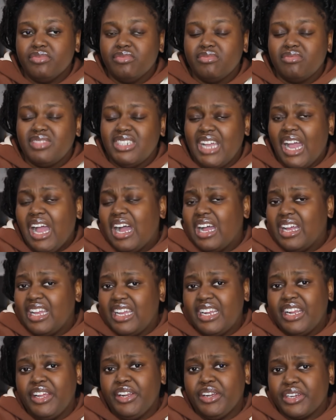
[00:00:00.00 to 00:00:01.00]
yeah, it
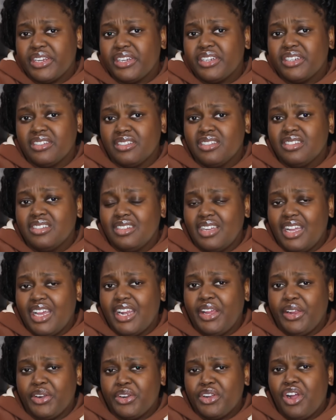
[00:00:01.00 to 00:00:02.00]
hit her. It
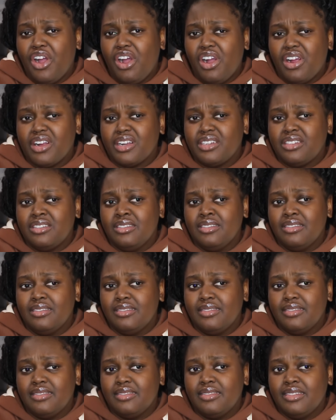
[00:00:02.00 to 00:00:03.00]
hit her hard.
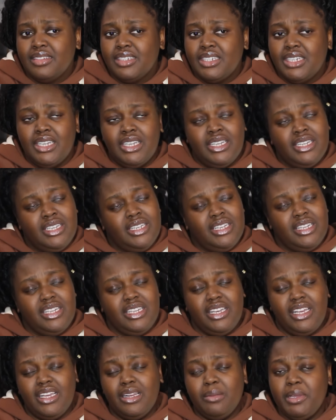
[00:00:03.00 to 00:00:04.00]

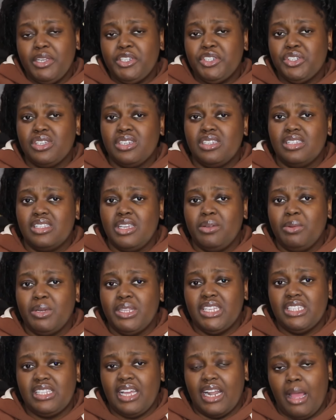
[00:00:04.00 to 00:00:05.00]
It'll be interesting to see what
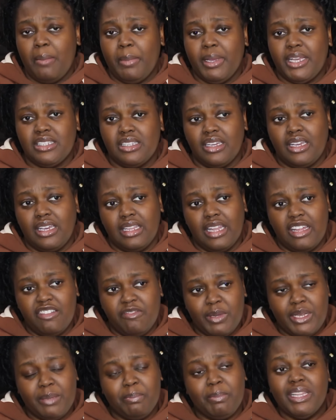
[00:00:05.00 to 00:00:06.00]
this dynamic is looking
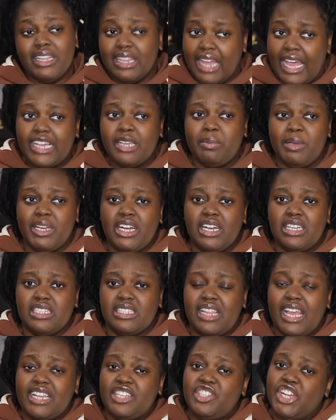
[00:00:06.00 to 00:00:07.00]
like, because
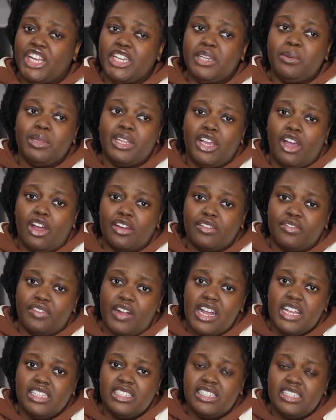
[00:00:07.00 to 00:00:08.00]
they genuinely are
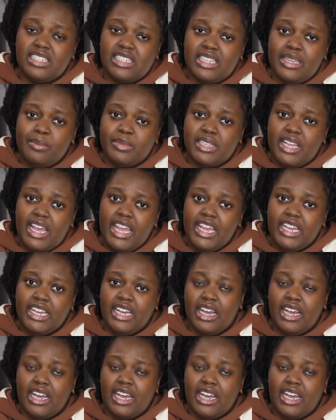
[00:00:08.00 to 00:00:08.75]
friends, it seems like,